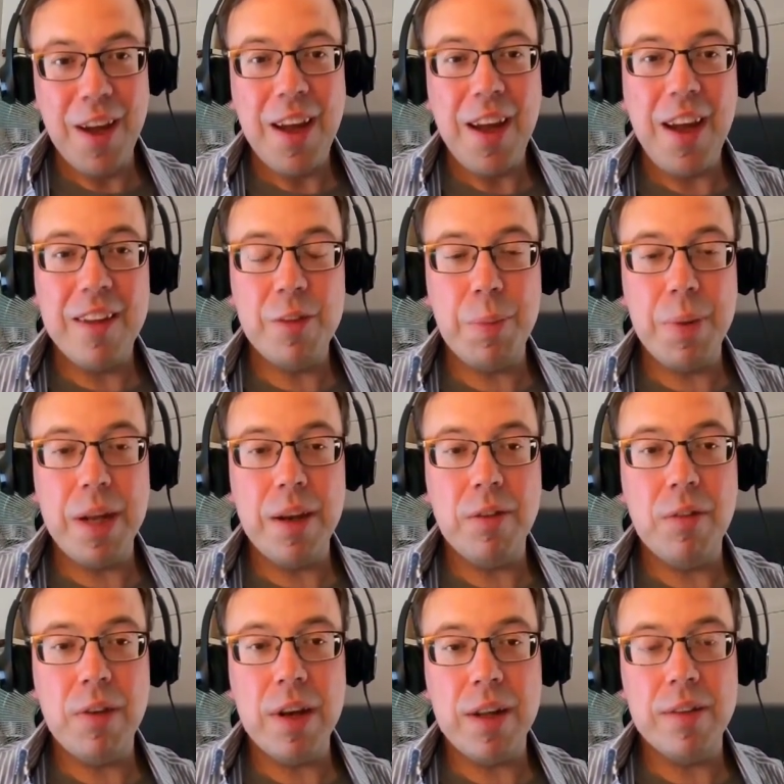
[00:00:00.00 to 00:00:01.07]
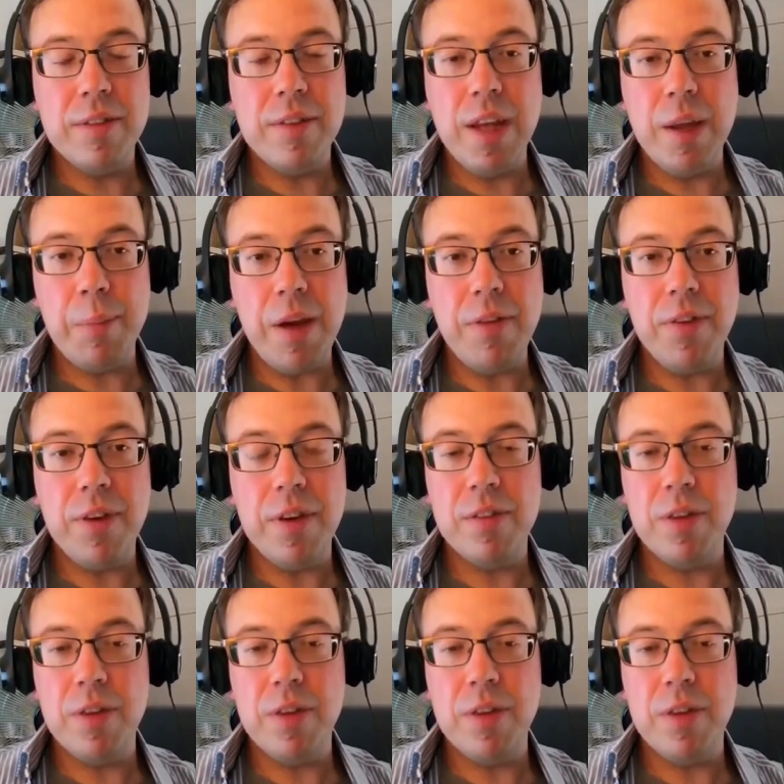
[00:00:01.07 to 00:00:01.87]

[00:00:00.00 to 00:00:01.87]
It's been a real team effort.